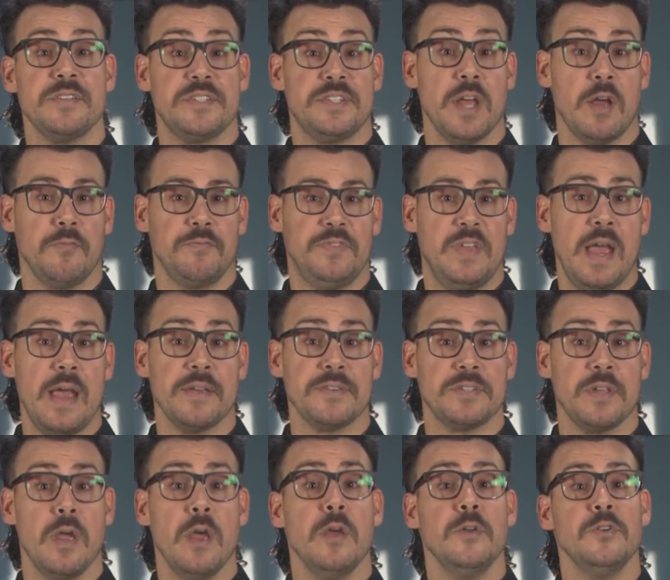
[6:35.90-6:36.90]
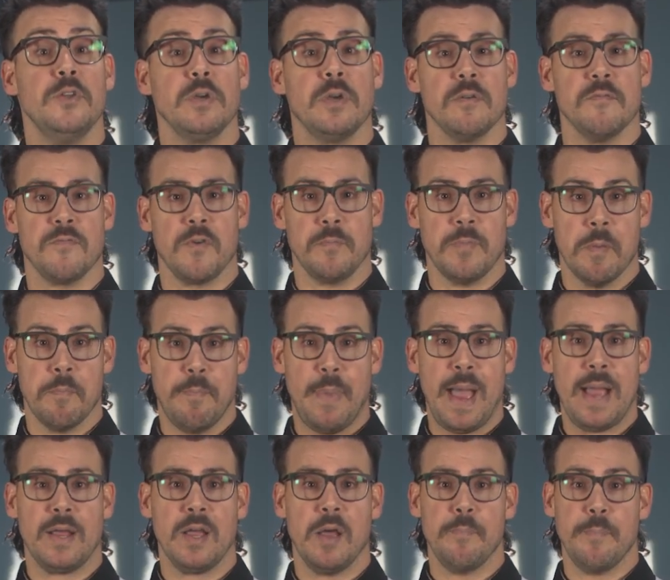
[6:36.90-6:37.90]
self-test to confirm the
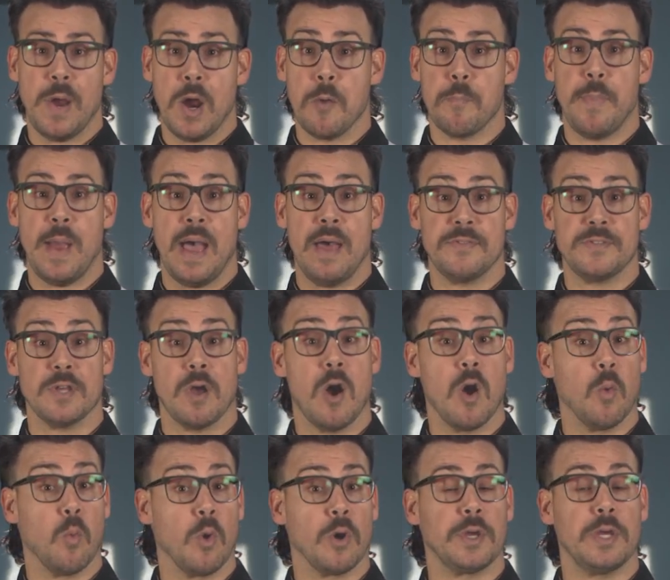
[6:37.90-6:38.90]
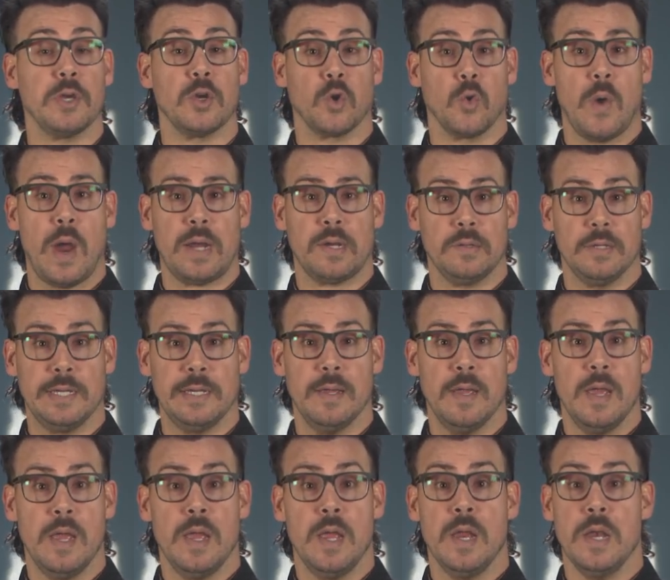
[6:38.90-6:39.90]
backup air paths are working correctly,
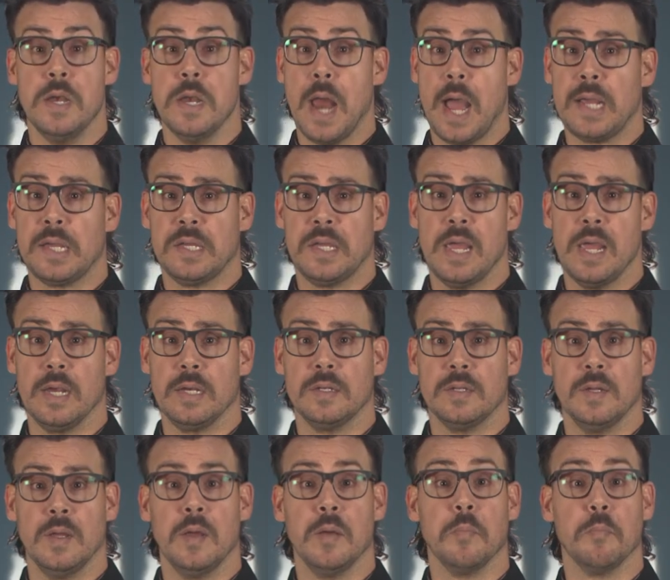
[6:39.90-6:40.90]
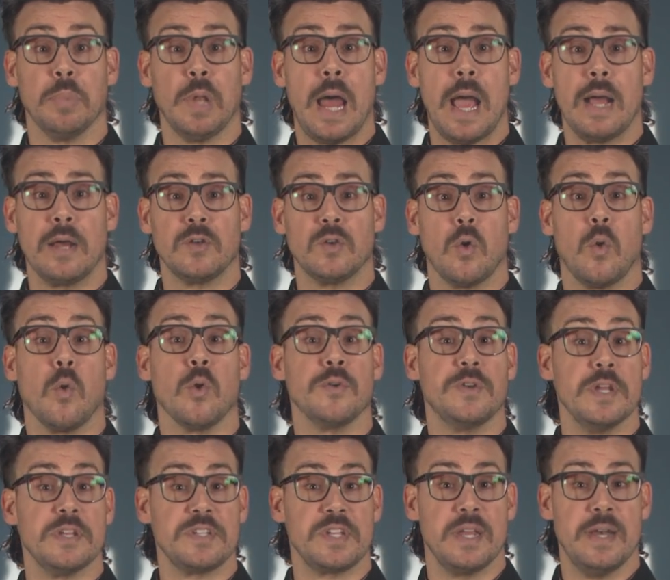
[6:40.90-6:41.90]
not kinked, blocked, or
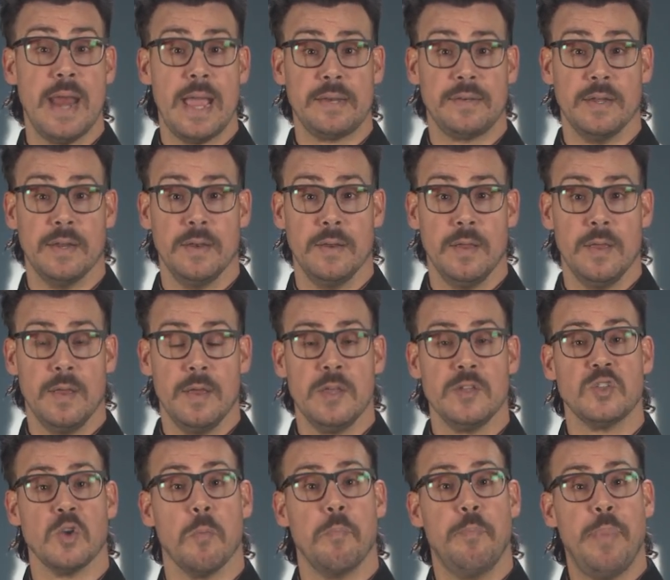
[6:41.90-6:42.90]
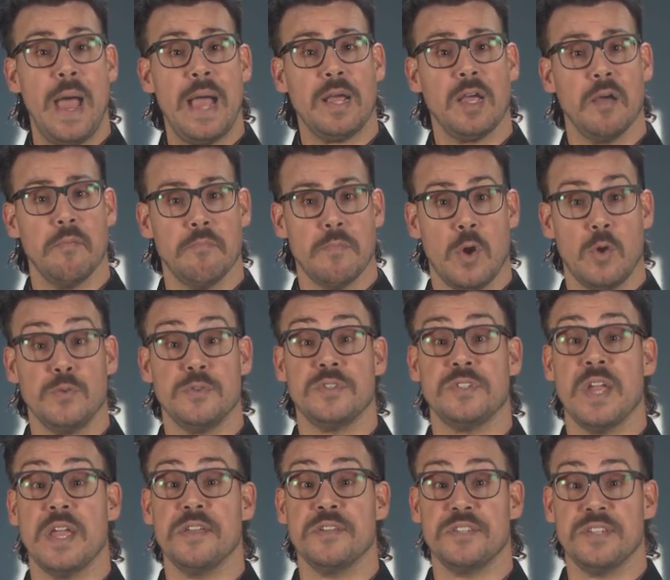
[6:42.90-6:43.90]
disconnected, so backup mode
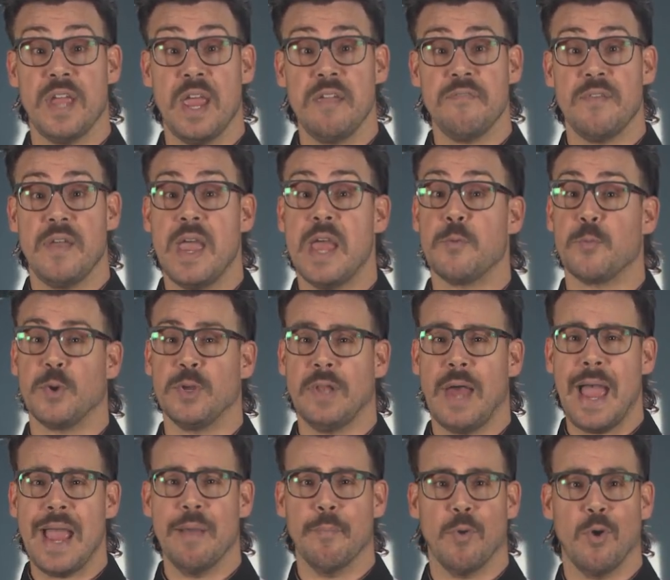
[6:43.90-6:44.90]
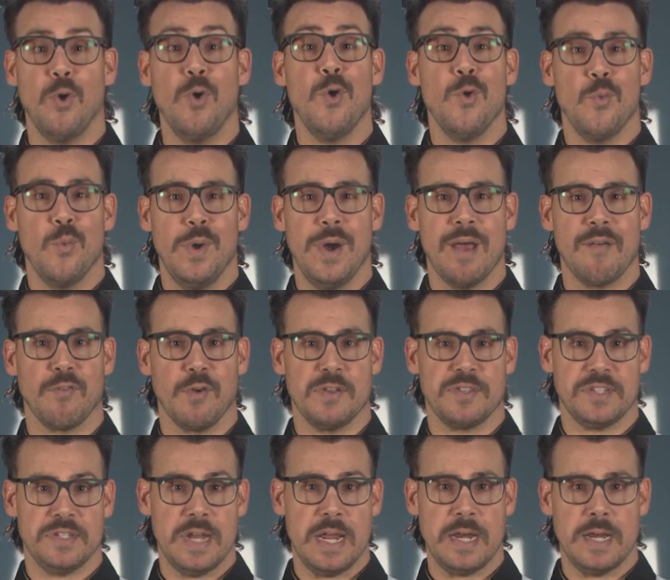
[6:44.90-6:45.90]
stays safe and reliable whenever
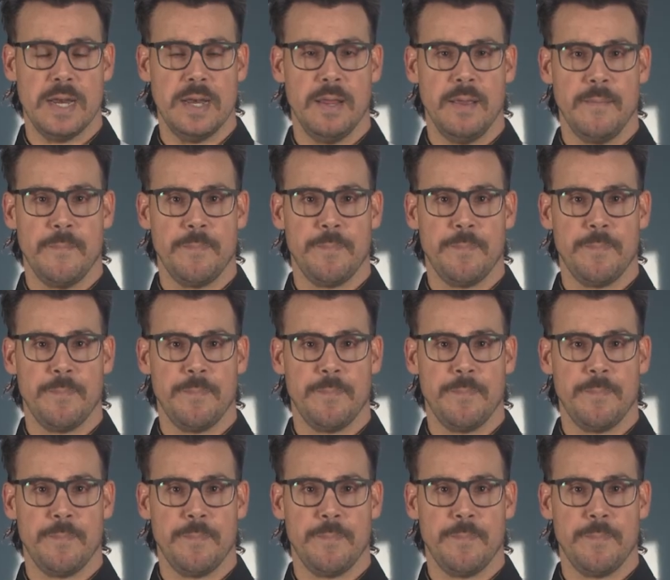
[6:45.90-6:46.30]
it's needed.